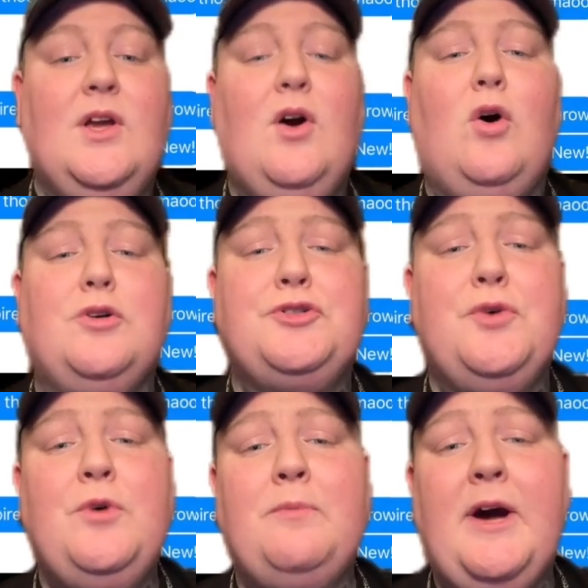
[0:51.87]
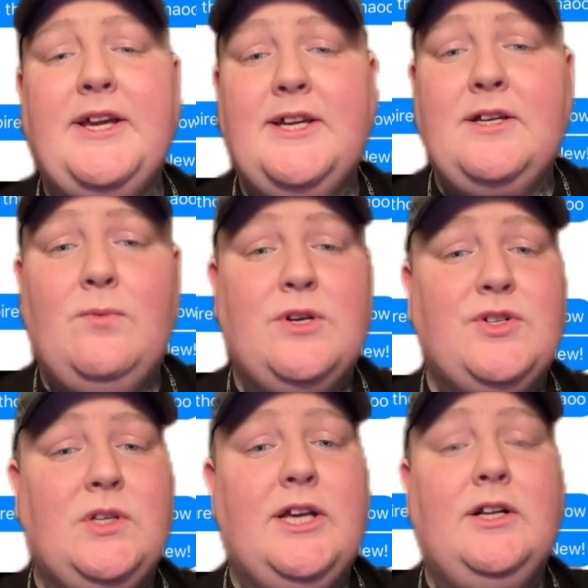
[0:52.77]
Also, when my kid
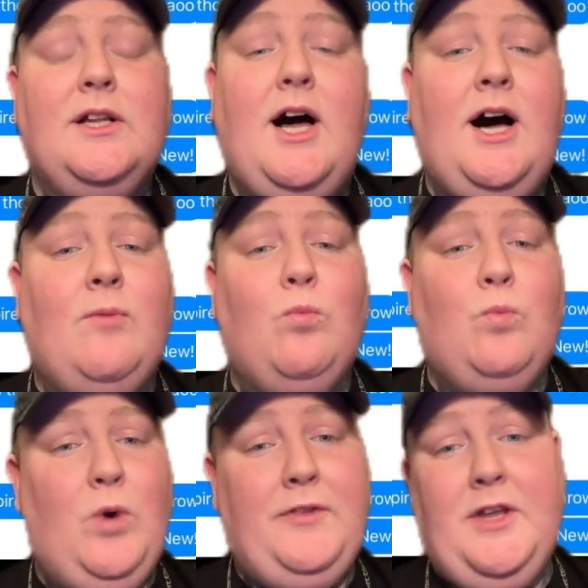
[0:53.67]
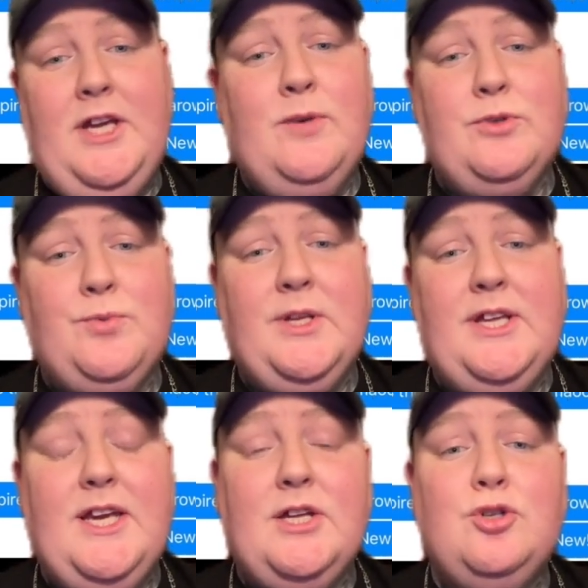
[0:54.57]
was little, one thing he was
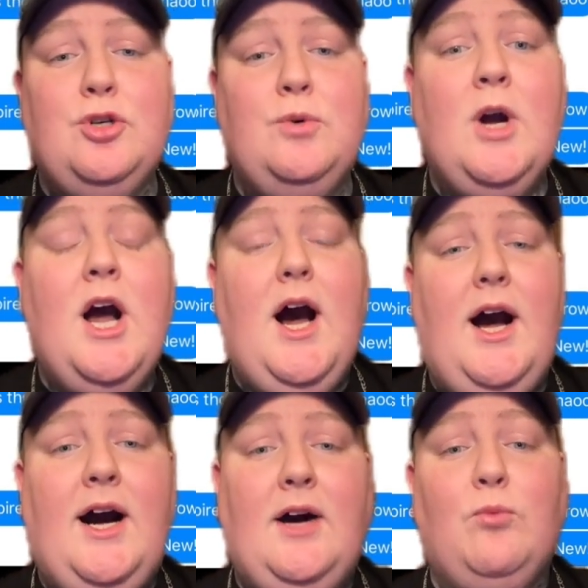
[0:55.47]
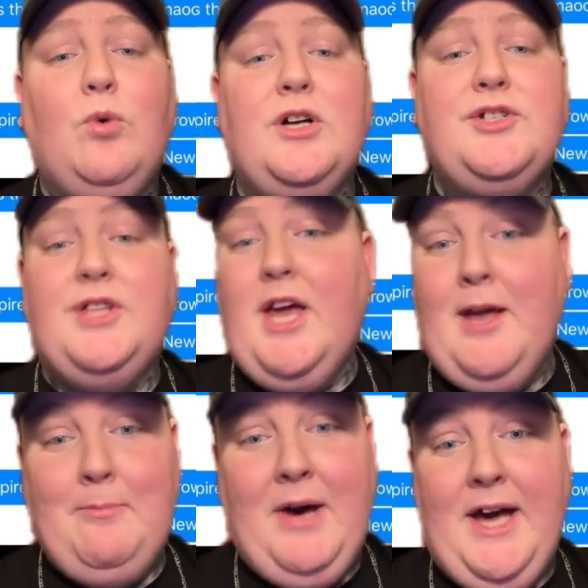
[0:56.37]
really into, was the
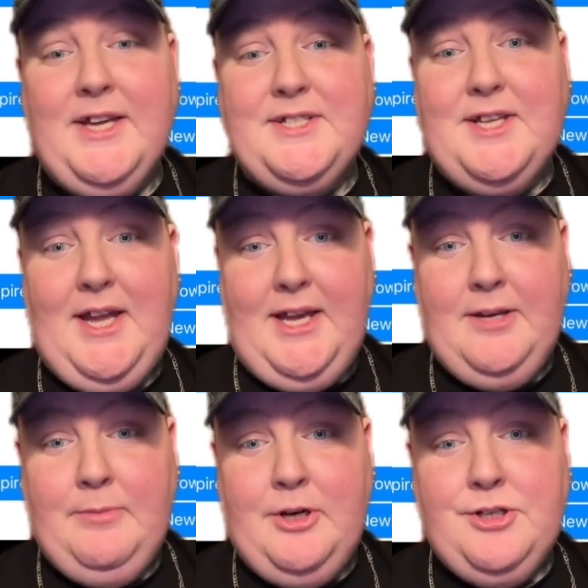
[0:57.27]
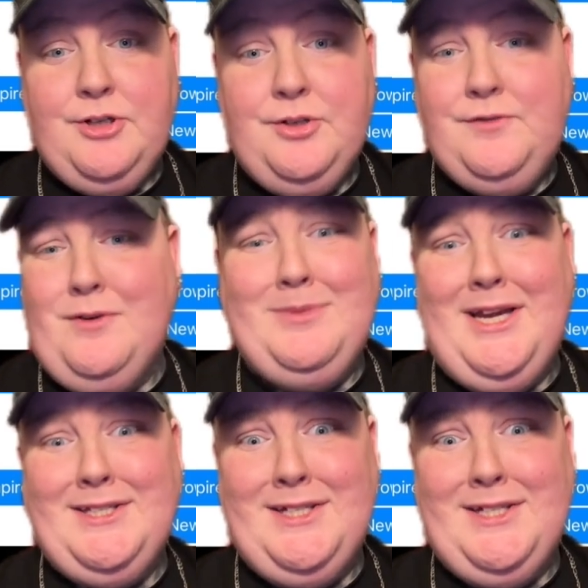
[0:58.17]
Empire Today commercials from like the